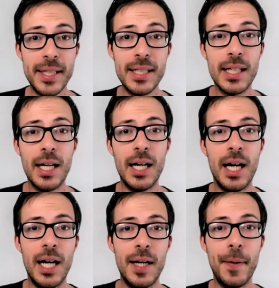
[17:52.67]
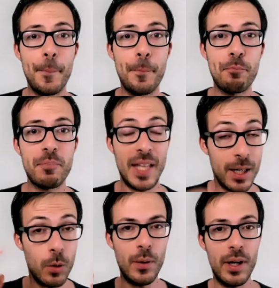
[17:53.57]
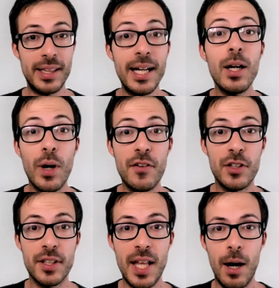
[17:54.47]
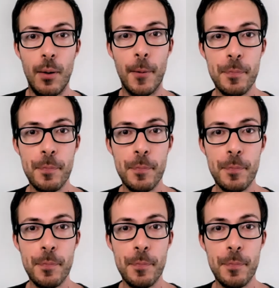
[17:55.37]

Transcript: takeaway for now.